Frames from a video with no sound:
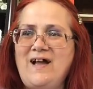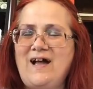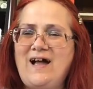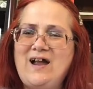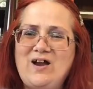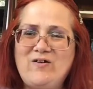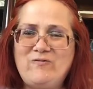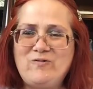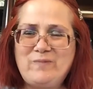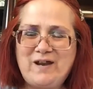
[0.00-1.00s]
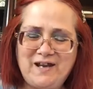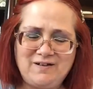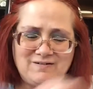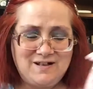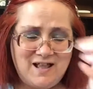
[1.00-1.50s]
Hi everybody.
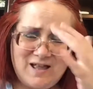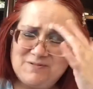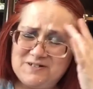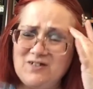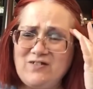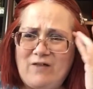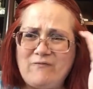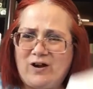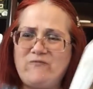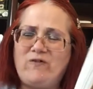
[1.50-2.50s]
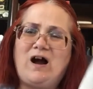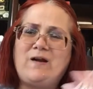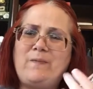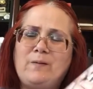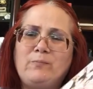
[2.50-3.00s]
I'm still not very far
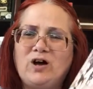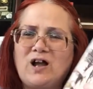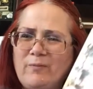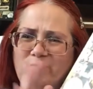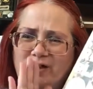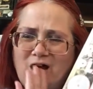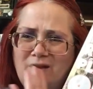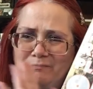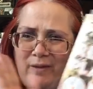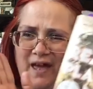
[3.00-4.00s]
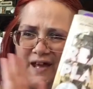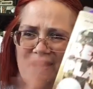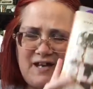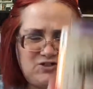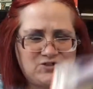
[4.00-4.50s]
in the book. I'm only on
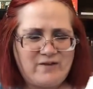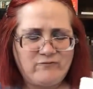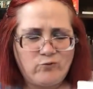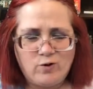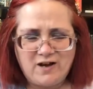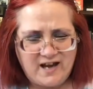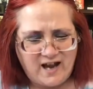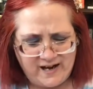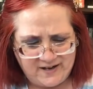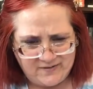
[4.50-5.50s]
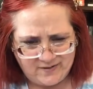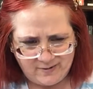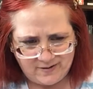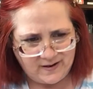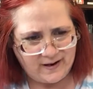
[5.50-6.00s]
page like 49 or something
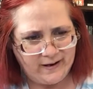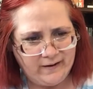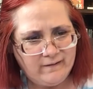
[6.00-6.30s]
like that.